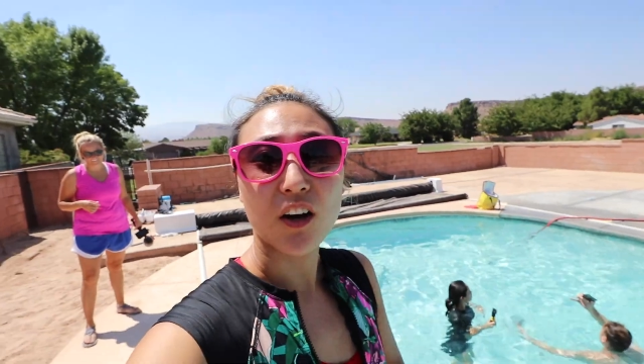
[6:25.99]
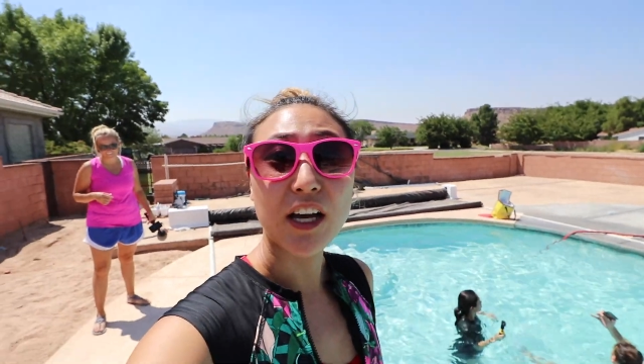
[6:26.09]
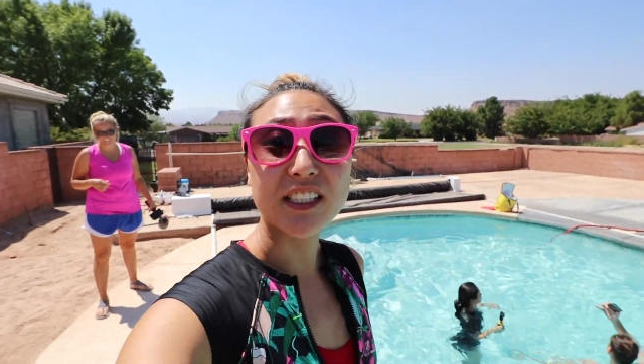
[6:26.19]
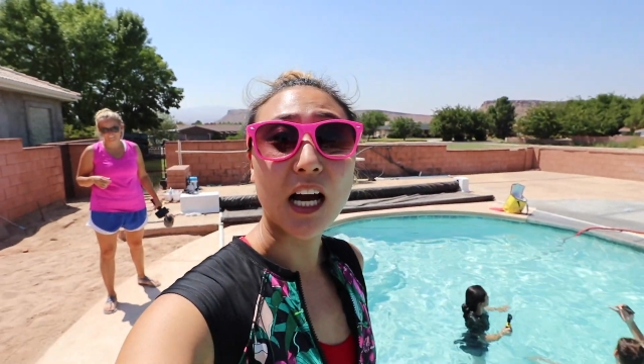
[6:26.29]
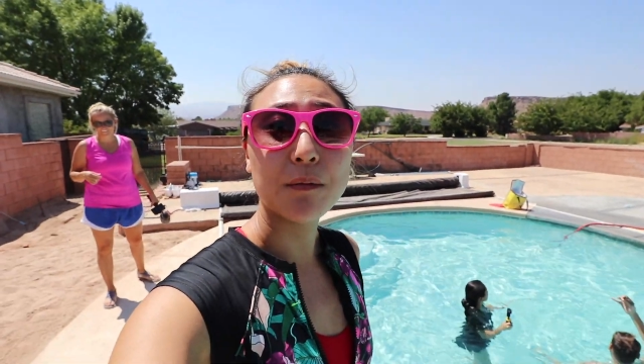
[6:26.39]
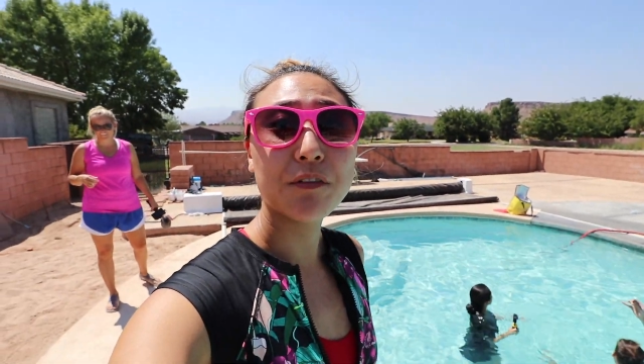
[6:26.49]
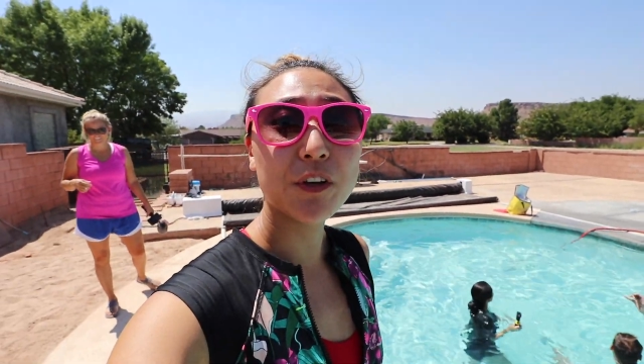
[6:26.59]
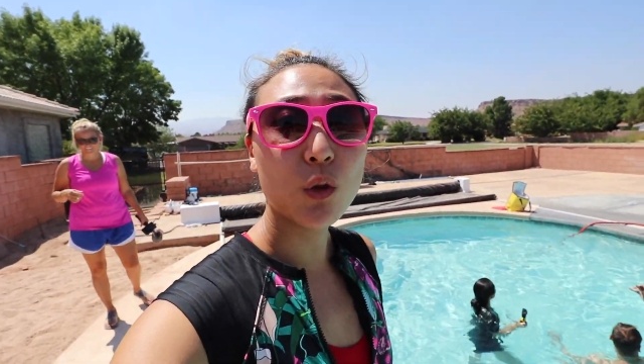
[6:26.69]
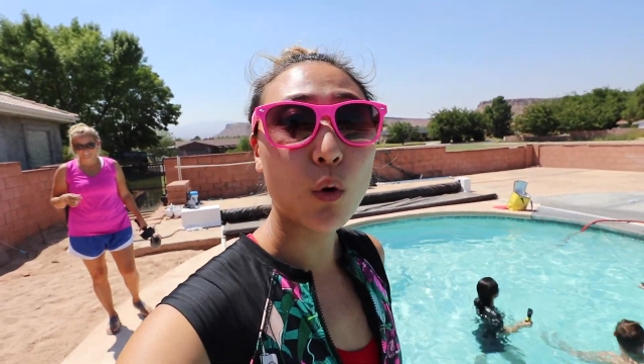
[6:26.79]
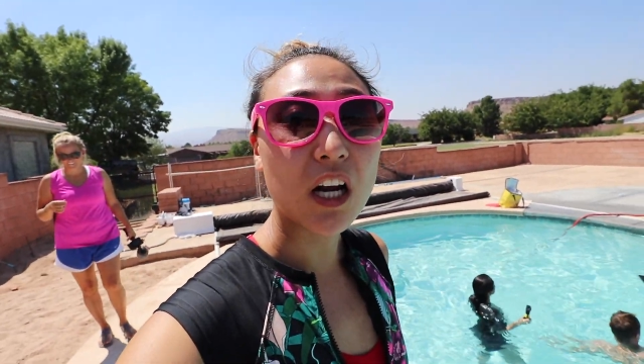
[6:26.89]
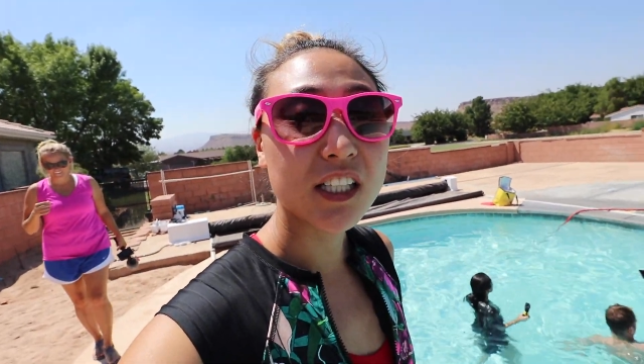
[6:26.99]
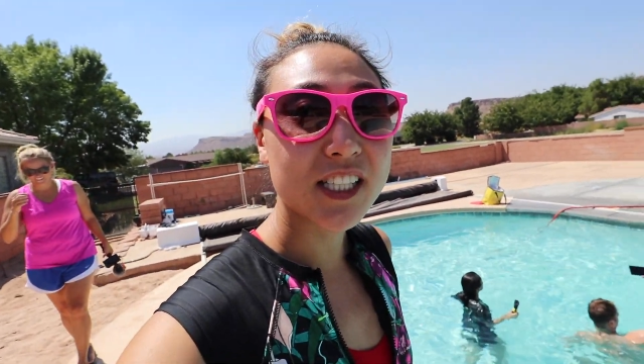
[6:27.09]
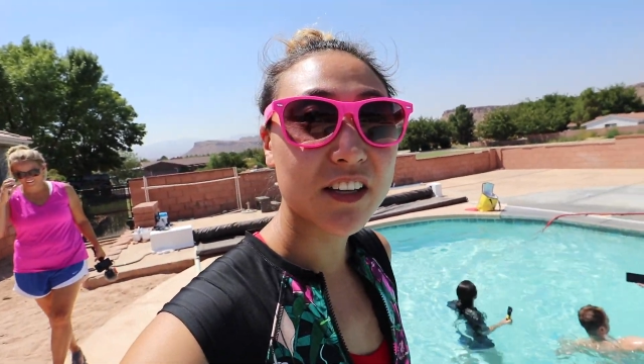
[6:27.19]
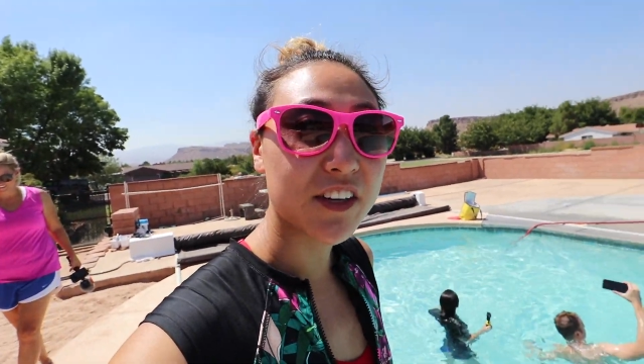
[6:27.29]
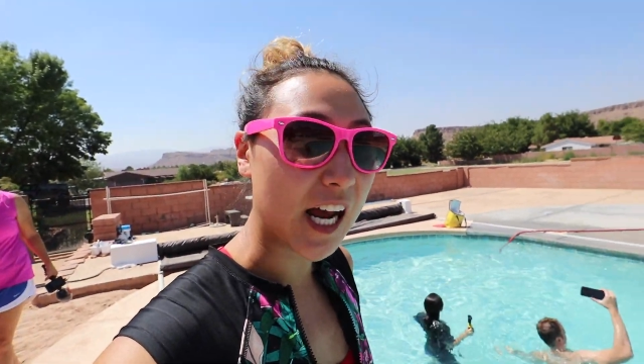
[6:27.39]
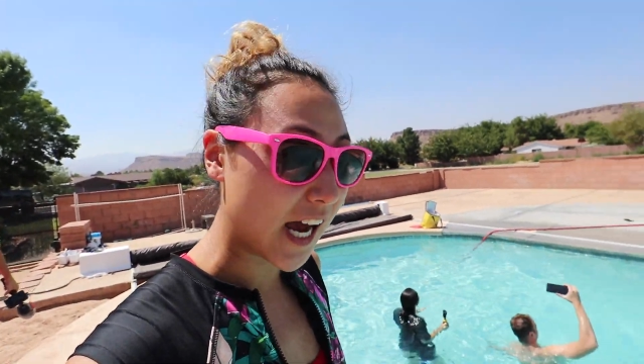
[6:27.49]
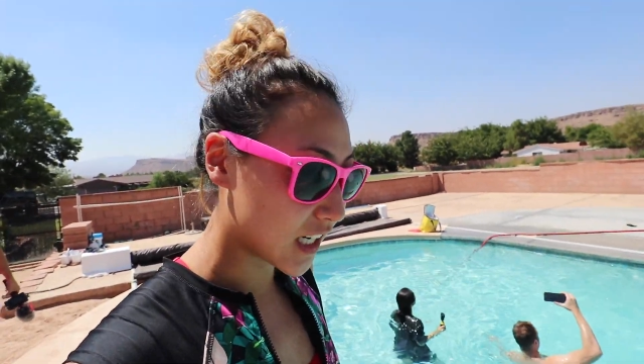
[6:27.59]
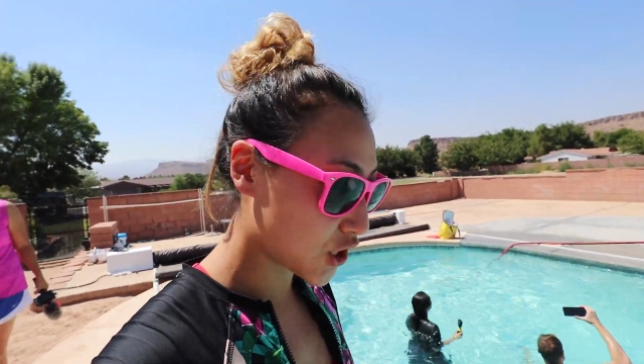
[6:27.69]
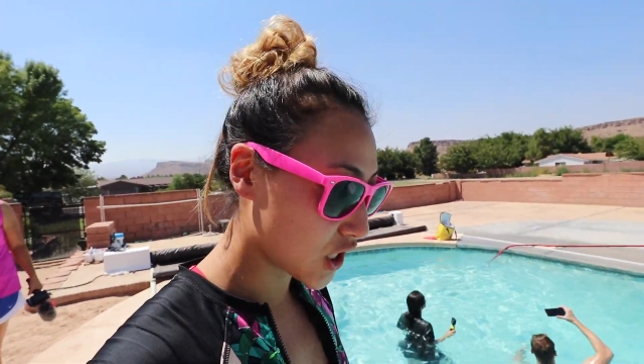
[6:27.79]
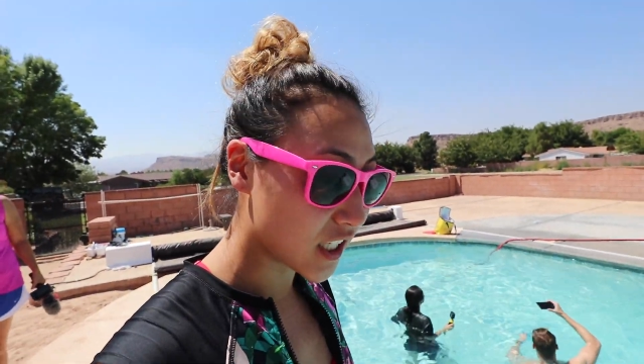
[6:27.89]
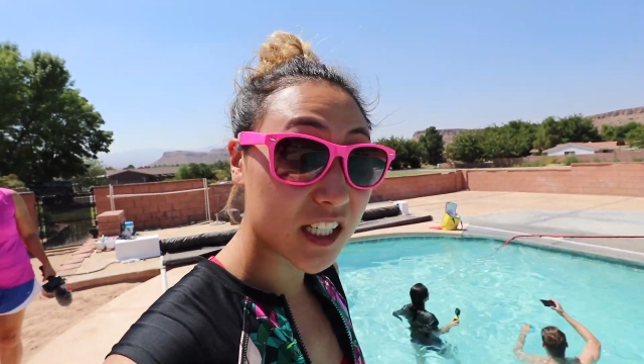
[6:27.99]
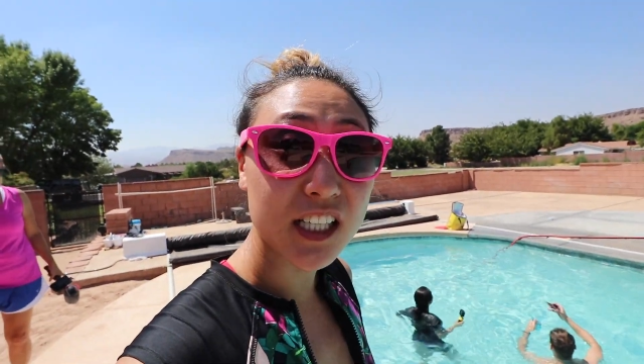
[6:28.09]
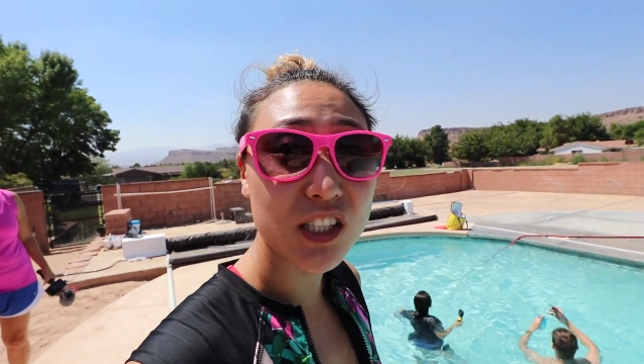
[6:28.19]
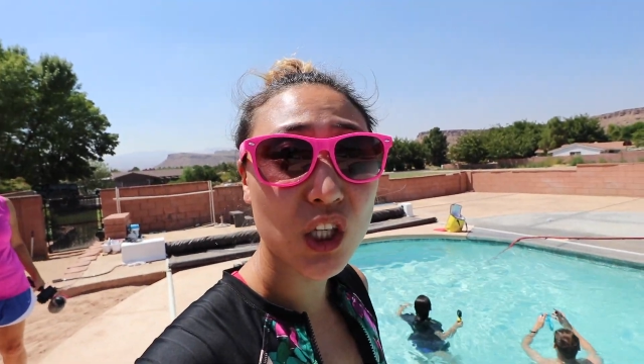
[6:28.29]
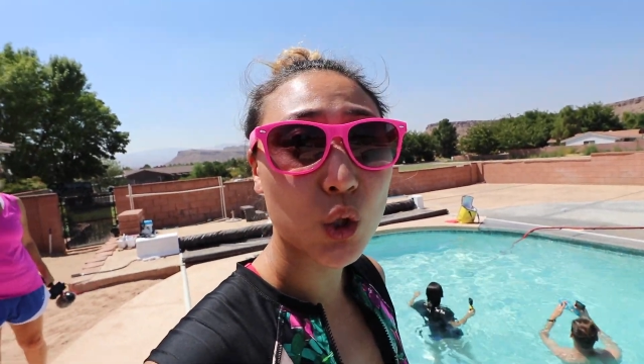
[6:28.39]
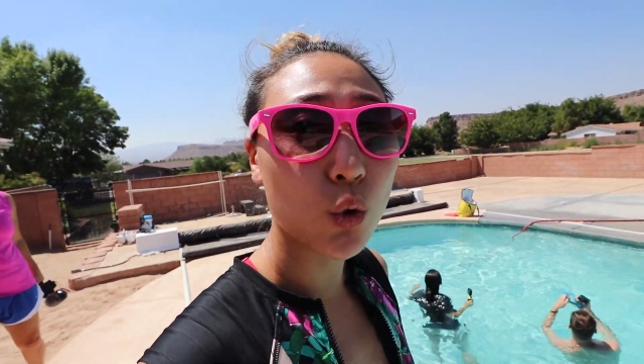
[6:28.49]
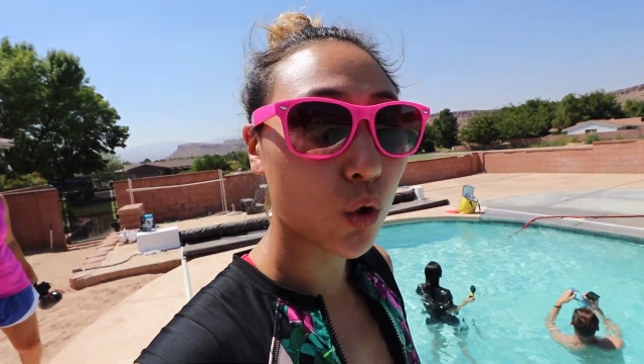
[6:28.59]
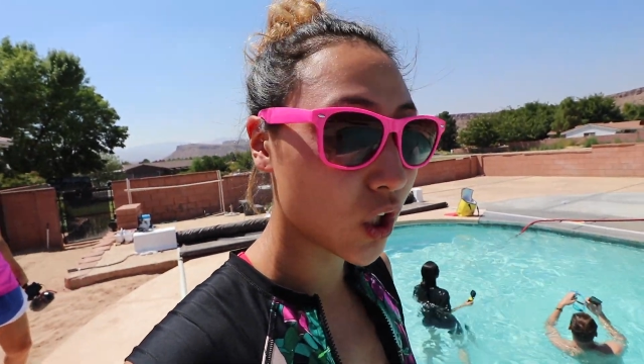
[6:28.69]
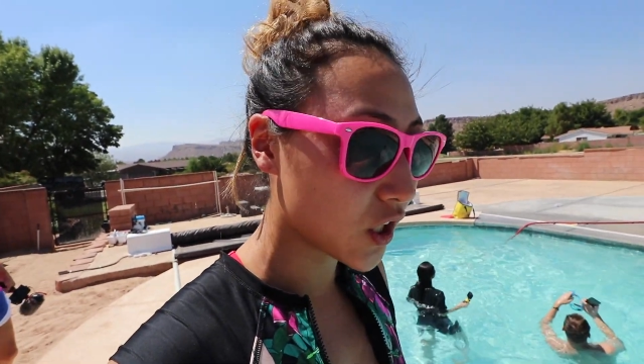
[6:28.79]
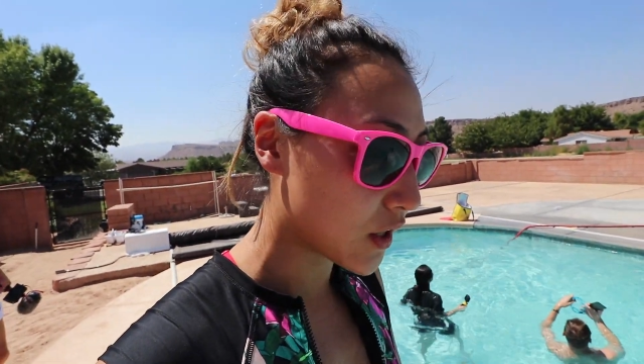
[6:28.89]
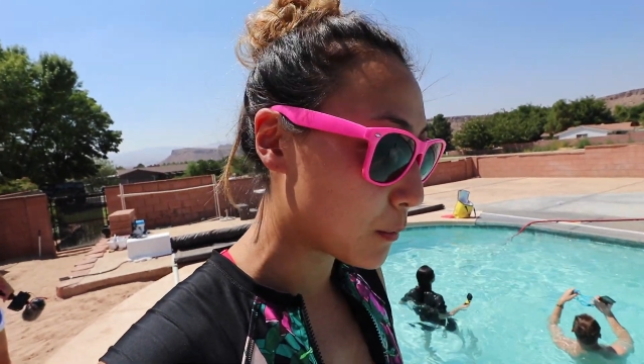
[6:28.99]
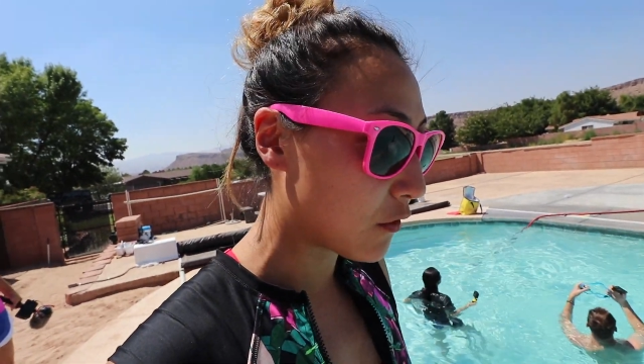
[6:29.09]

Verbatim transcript: Okay, time to fill the water and see if it actually is cooler than